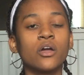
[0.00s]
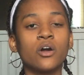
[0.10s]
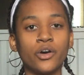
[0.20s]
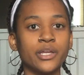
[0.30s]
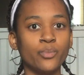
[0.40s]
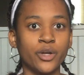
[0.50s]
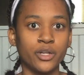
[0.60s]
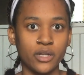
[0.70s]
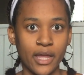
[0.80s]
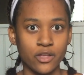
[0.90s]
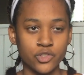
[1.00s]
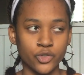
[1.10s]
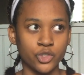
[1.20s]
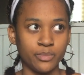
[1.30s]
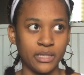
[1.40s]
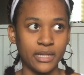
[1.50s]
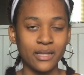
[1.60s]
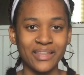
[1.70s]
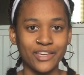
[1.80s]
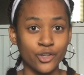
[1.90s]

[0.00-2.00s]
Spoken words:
called him weird and gay on social media. Like,